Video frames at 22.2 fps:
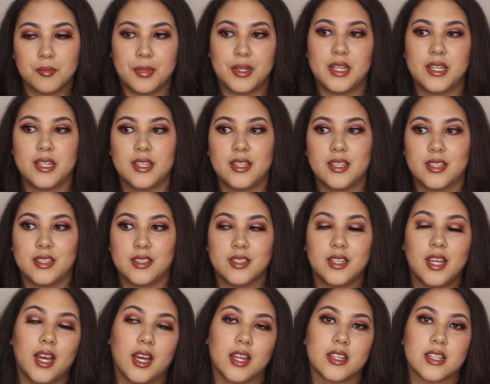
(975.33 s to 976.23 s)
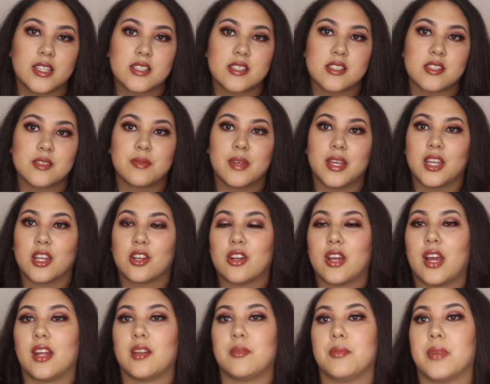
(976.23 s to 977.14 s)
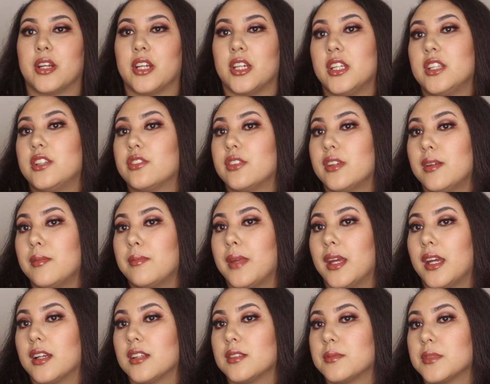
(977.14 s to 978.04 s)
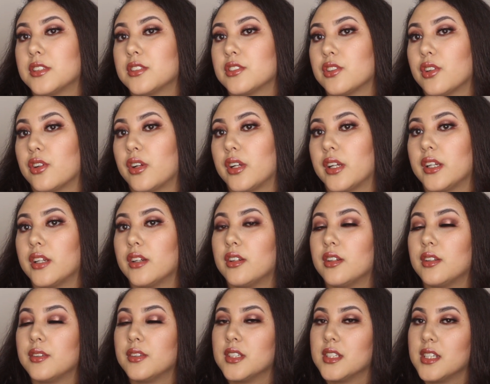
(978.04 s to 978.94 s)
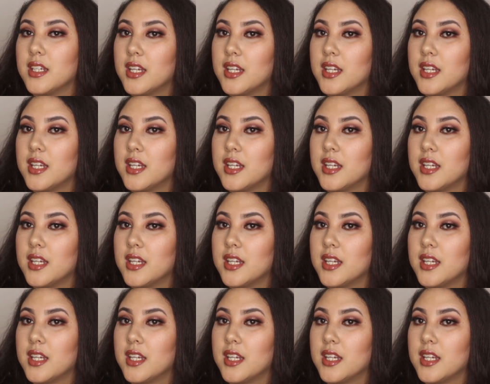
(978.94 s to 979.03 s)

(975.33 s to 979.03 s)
But yeah, this is my Cranberry Dream makeup tutorial,